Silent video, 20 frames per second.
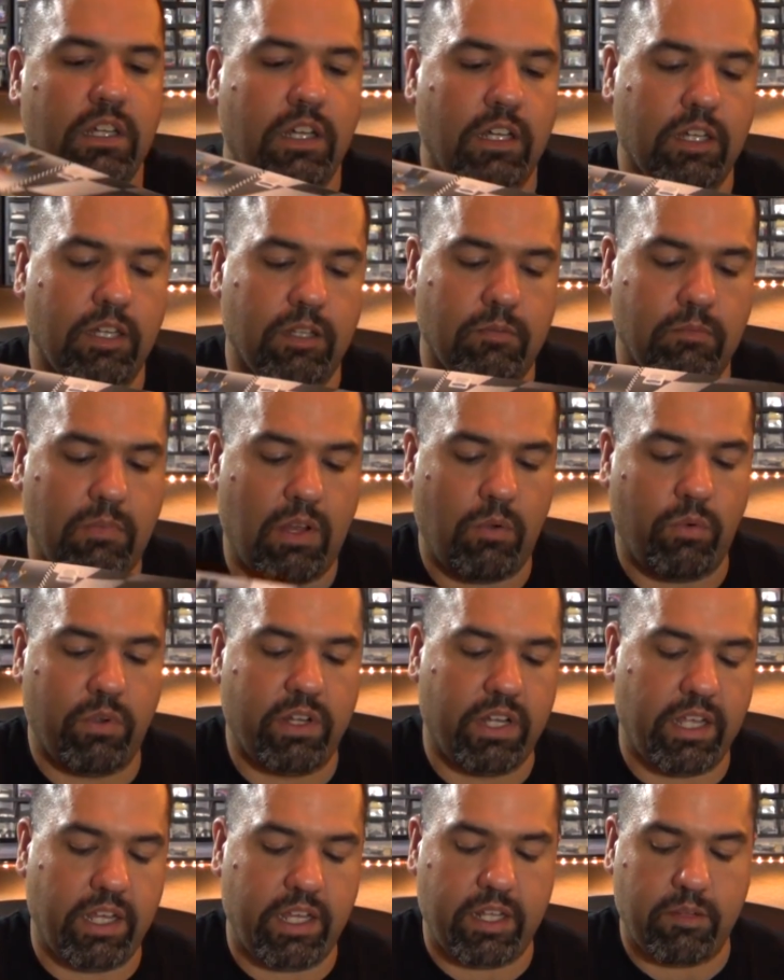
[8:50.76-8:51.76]
Um, I
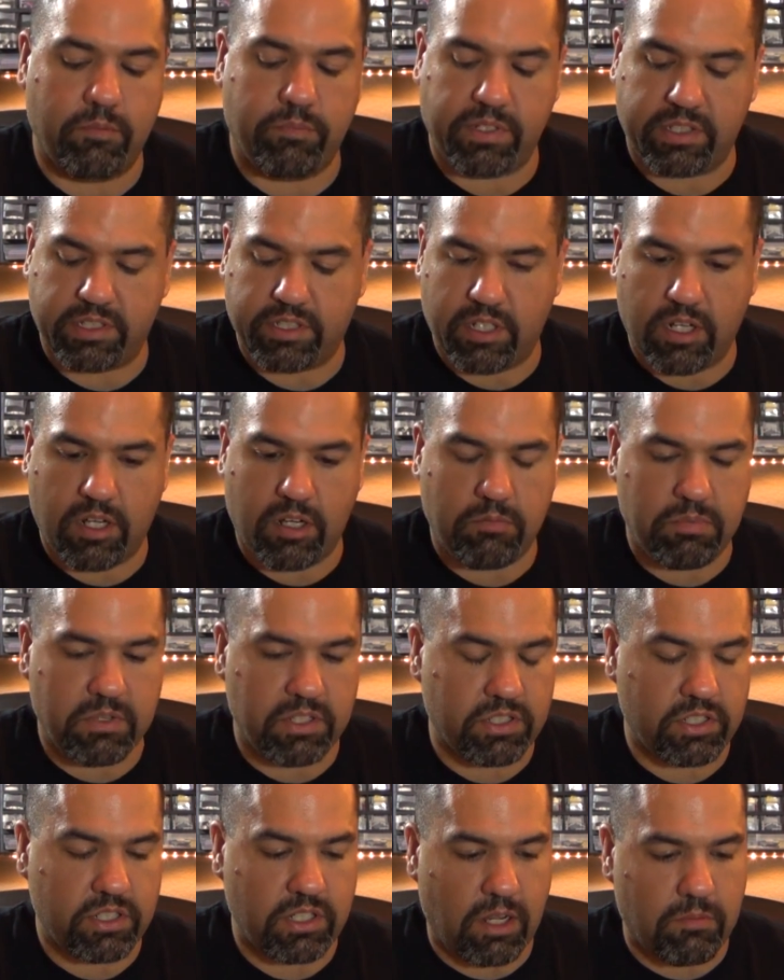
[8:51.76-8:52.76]
went ahead and picked it up
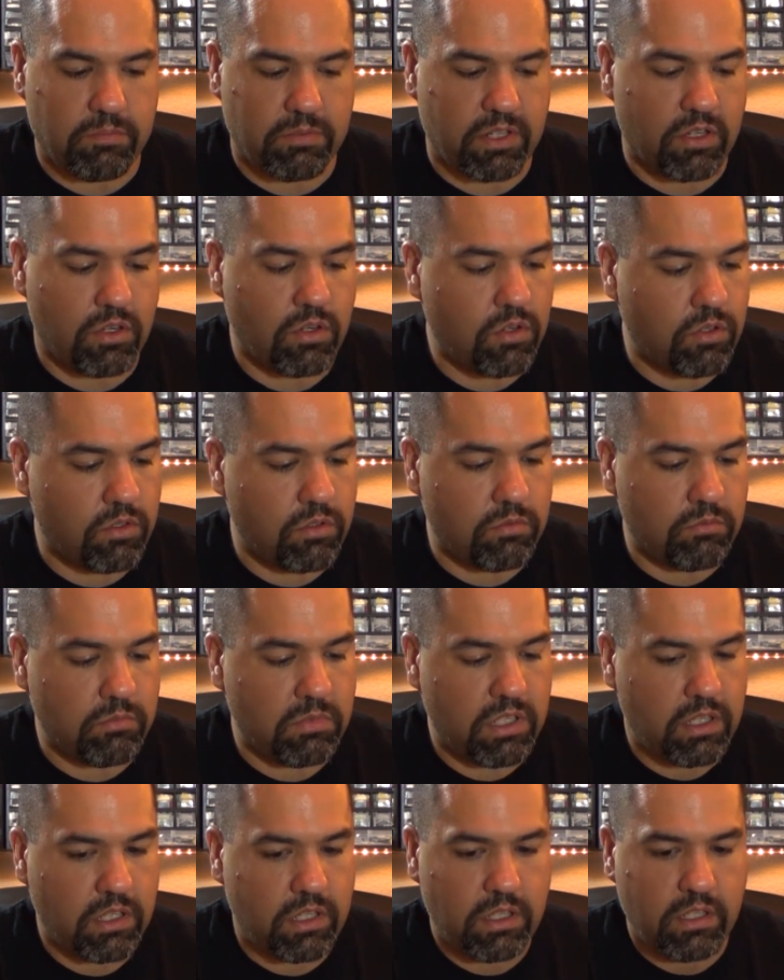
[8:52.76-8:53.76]
at Shop at
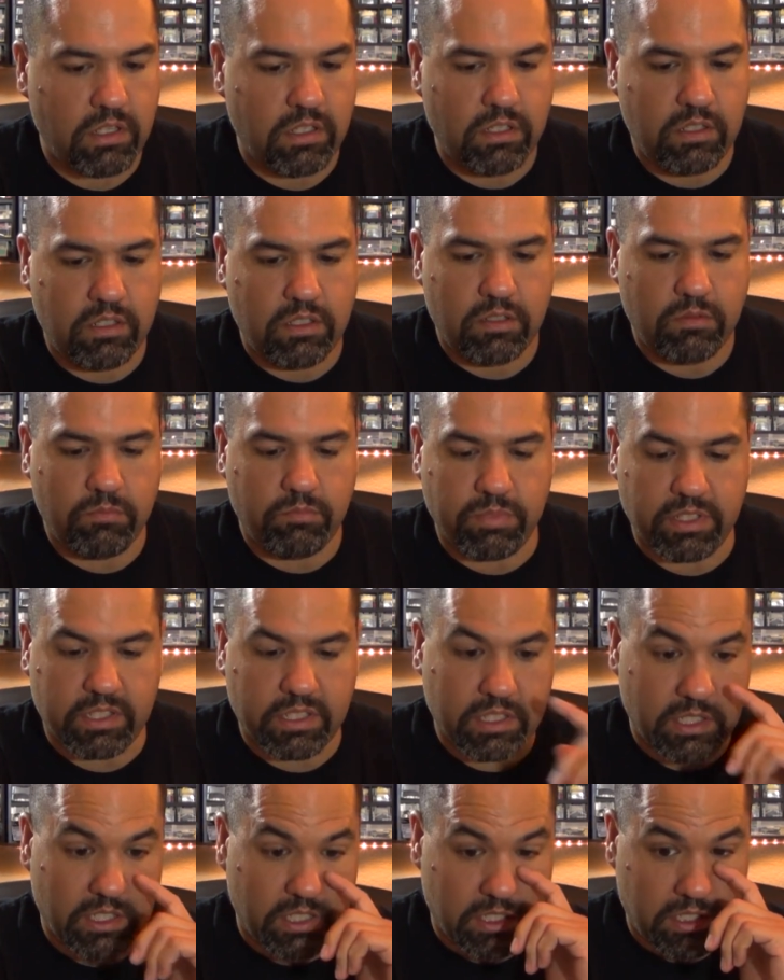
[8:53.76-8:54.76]
Home
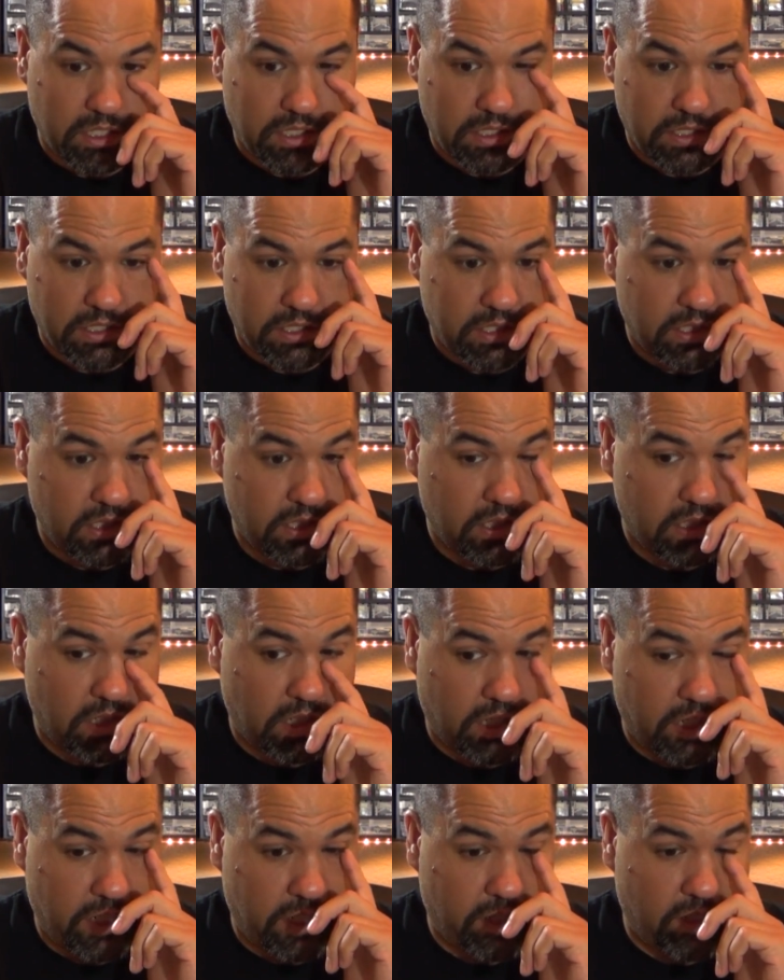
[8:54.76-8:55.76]
because
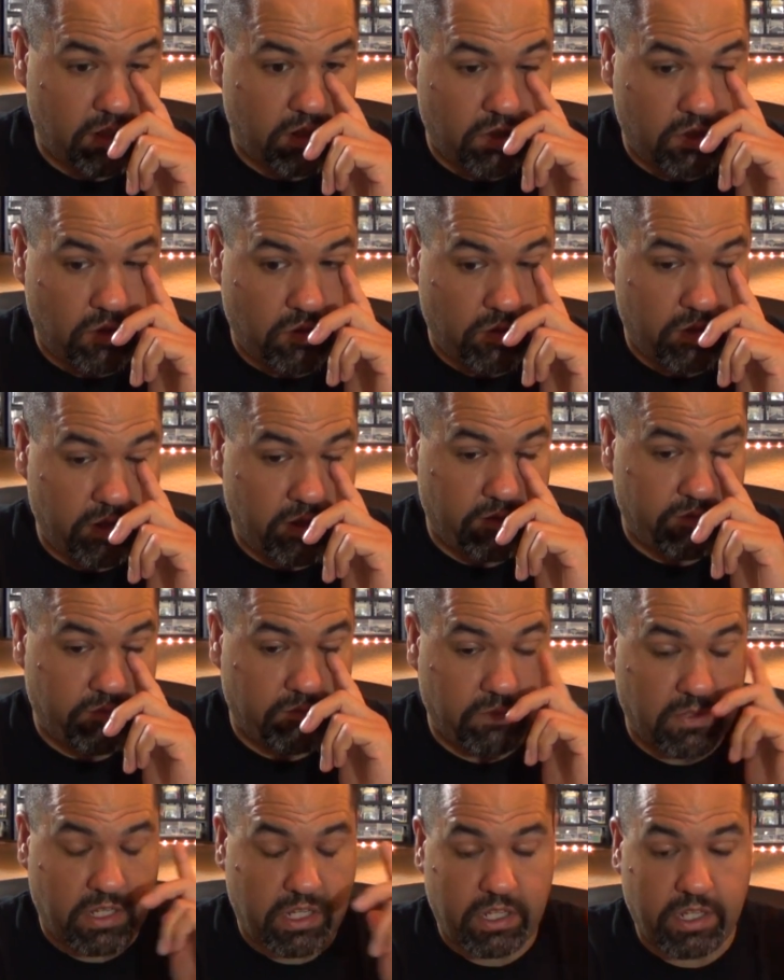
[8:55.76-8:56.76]
I didn't know if
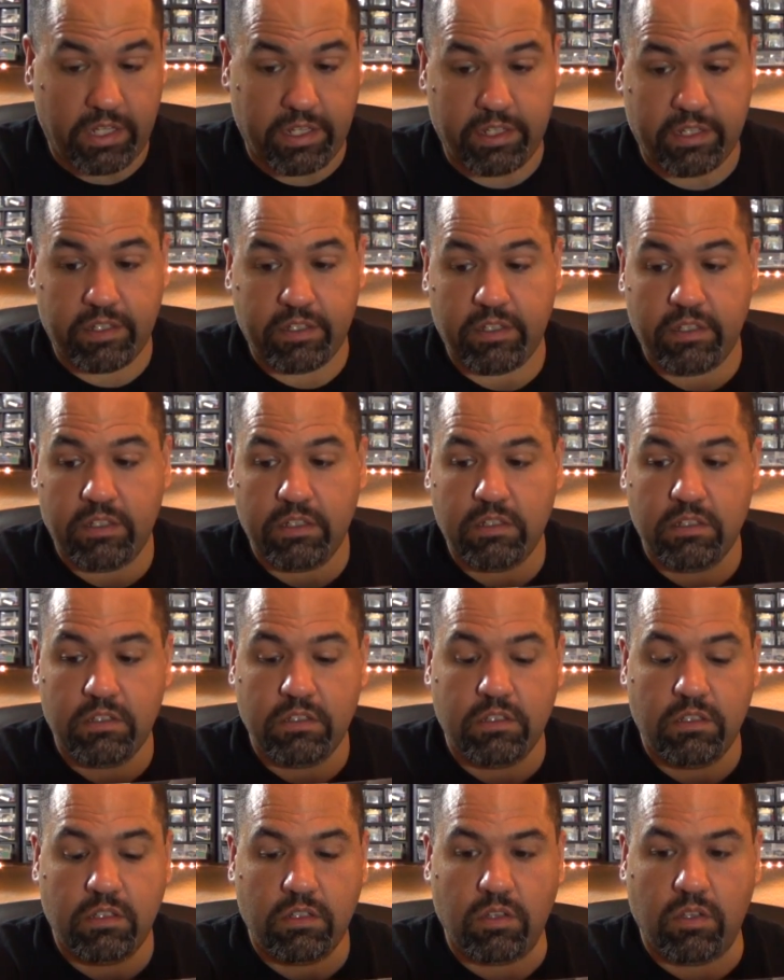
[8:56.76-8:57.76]
my
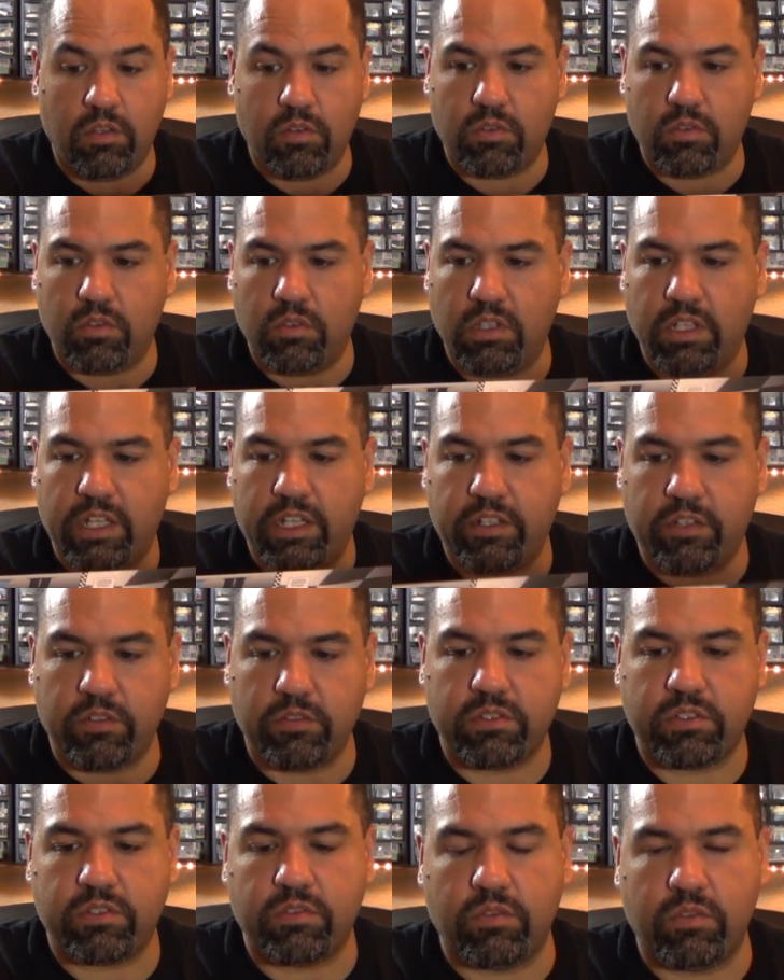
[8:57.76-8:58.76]
local Lego
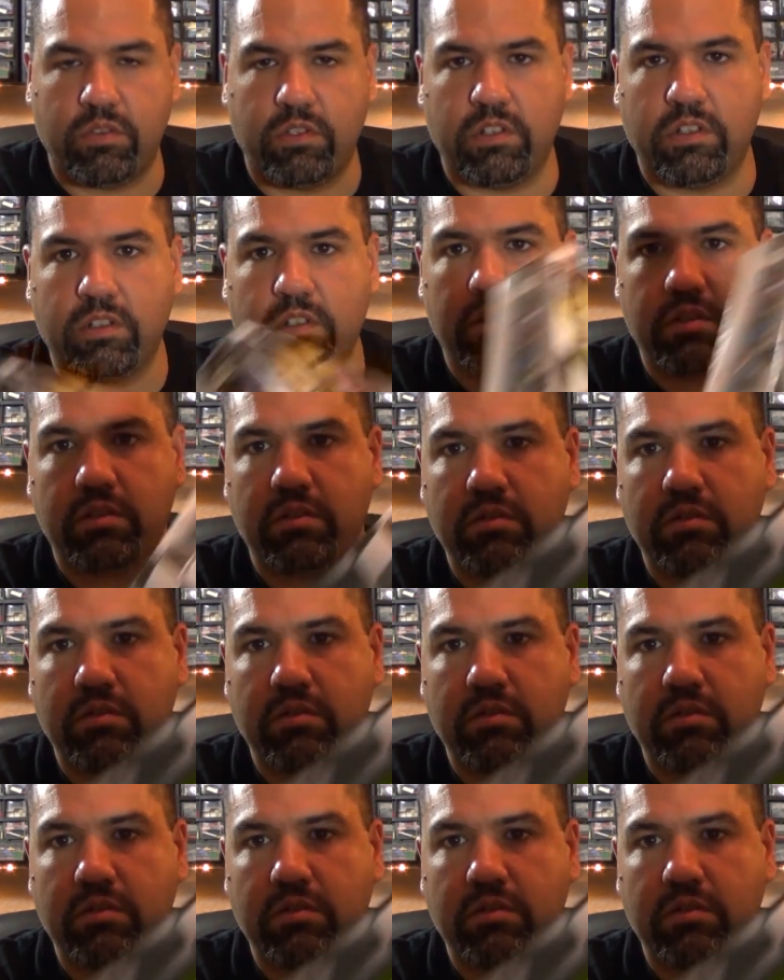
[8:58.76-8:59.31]
store